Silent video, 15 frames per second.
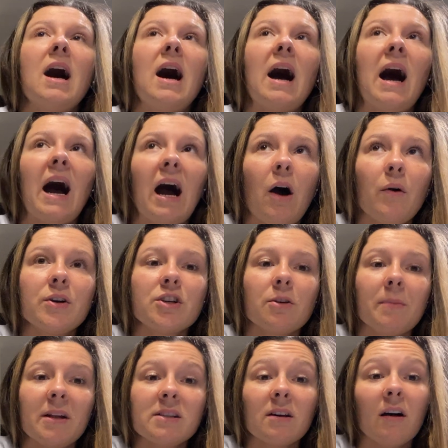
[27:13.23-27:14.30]
How is your
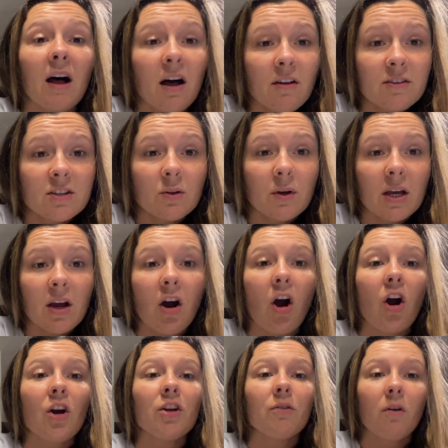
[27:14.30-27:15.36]
mental health doing?
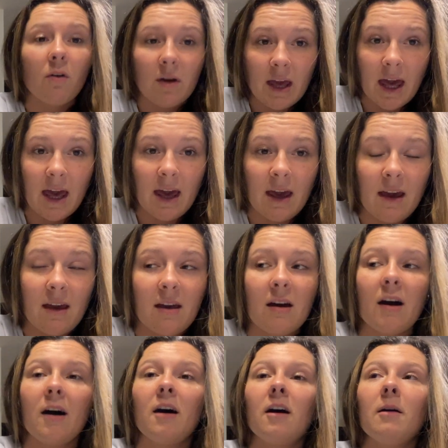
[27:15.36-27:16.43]
Are you okay?
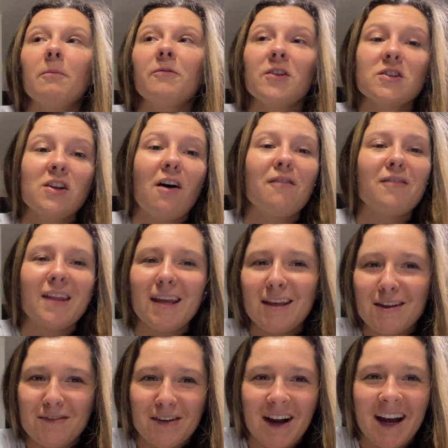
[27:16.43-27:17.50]
First off, thank
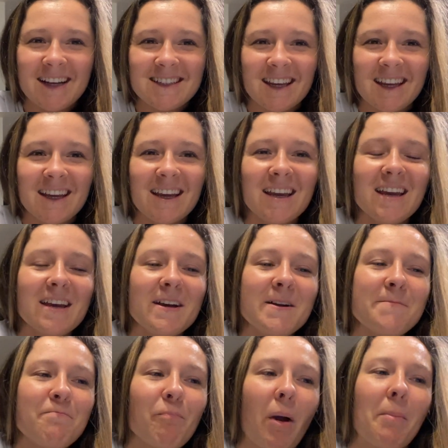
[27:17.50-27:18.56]
you for asking.
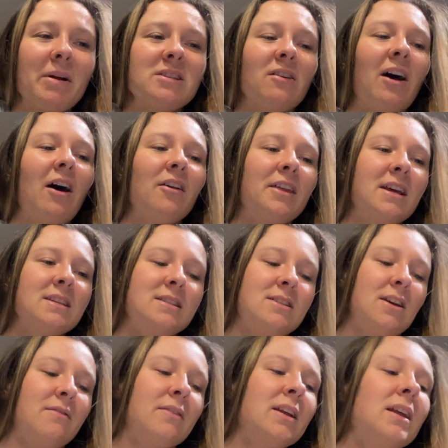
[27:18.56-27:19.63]
My mental health has
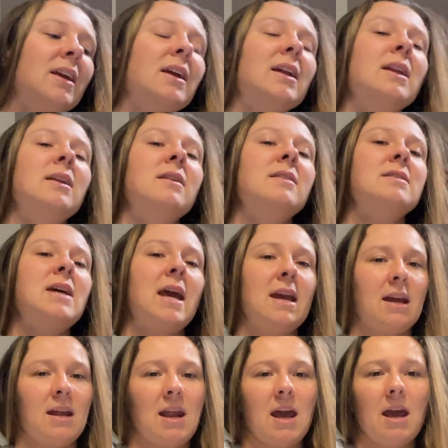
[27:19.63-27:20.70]
definitely
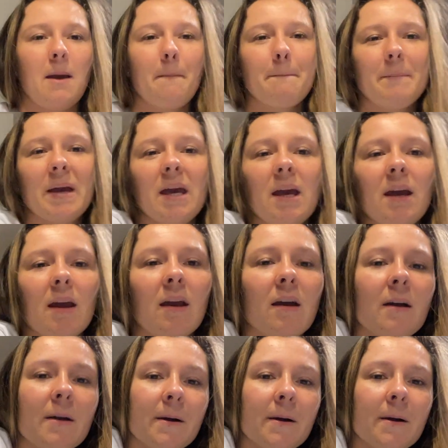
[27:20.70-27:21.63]
taken a big